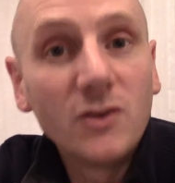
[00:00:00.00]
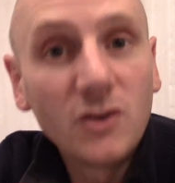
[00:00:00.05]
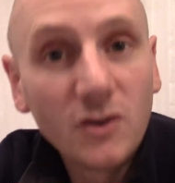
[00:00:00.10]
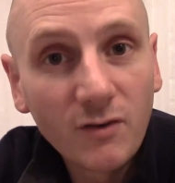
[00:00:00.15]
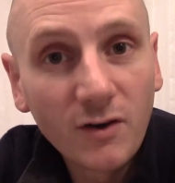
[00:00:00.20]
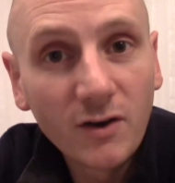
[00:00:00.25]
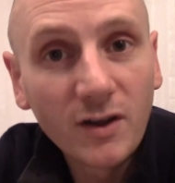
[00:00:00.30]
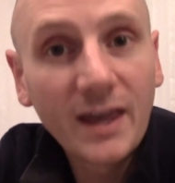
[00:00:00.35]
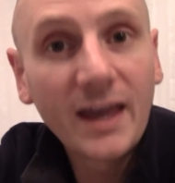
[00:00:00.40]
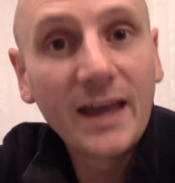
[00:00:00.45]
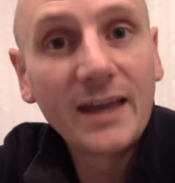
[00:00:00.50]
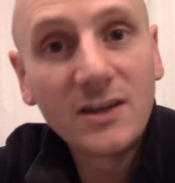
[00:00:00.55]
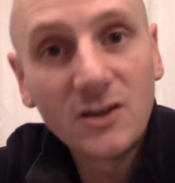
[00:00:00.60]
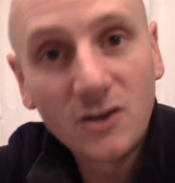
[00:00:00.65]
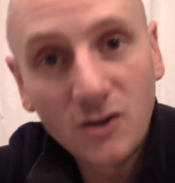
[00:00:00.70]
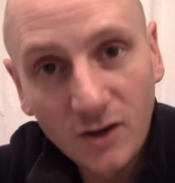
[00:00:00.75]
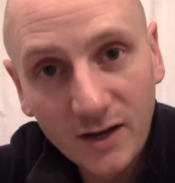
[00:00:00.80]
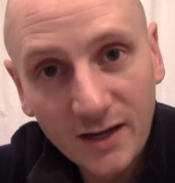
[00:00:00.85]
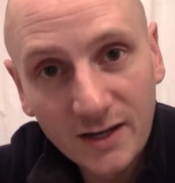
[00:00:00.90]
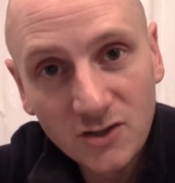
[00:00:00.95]
you're okay,
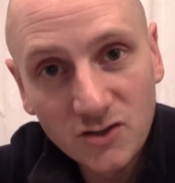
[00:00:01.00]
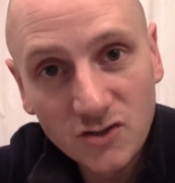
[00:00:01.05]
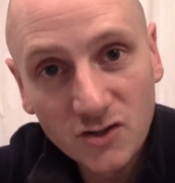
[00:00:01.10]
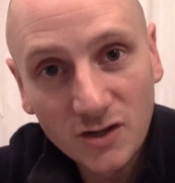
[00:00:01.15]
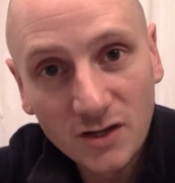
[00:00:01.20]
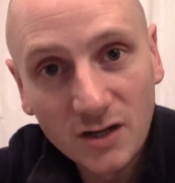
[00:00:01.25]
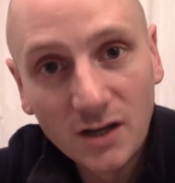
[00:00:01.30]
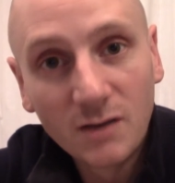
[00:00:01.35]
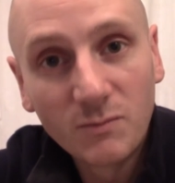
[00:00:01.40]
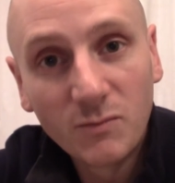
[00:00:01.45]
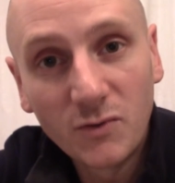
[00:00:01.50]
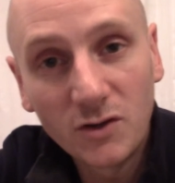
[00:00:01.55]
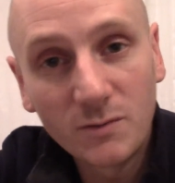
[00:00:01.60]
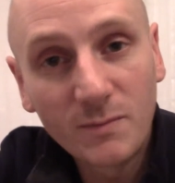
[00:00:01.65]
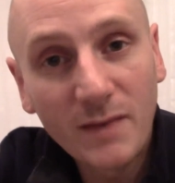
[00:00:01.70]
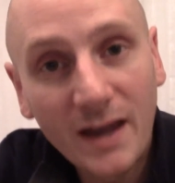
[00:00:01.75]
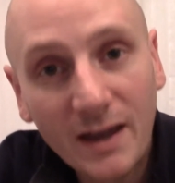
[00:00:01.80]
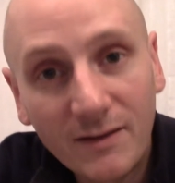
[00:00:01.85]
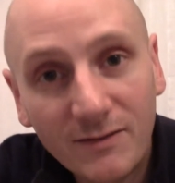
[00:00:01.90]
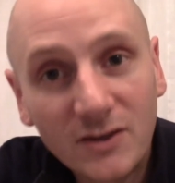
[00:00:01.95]
you're not injured, but you
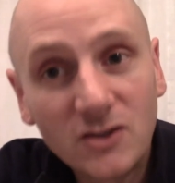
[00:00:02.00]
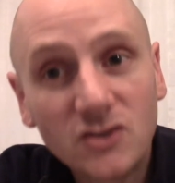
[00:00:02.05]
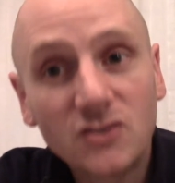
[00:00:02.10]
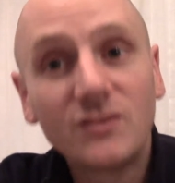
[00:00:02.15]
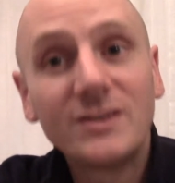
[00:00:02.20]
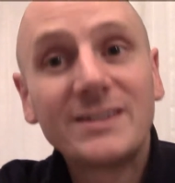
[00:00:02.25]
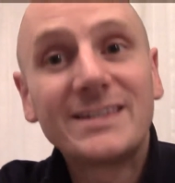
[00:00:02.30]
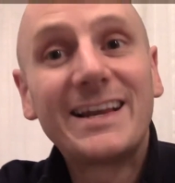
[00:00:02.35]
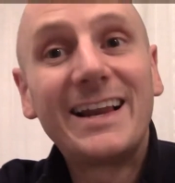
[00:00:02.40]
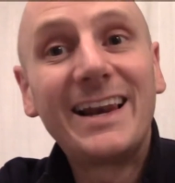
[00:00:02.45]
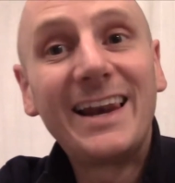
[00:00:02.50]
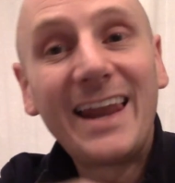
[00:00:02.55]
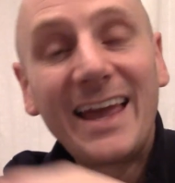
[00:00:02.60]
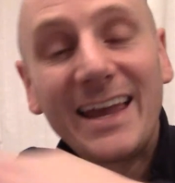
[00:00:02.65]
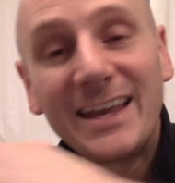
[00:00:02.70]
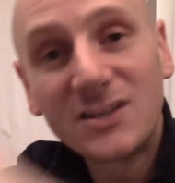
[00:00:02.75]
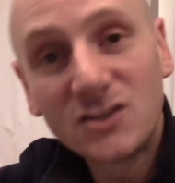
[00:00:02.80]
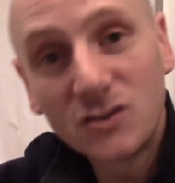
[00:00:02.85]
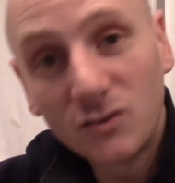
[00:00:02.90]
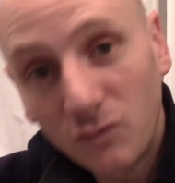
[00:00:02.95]
may have injuries
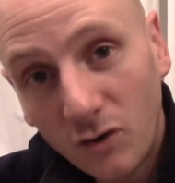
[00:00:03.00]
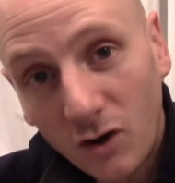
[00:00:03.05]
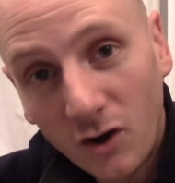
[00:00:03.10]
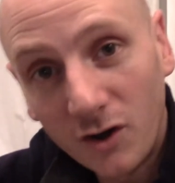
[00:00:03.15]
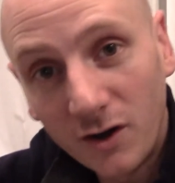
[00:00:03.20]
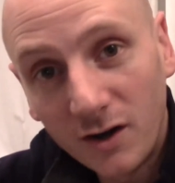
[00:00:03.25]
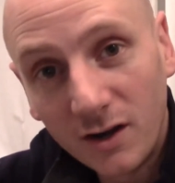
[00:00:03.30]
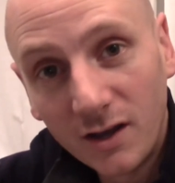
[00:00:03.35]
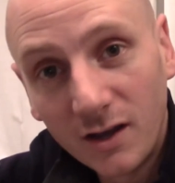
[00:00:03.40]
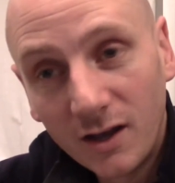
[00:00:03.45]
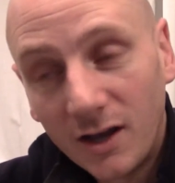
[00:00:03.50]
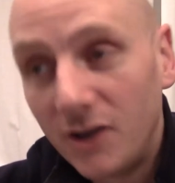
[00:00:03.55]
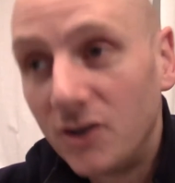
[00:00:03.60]
later on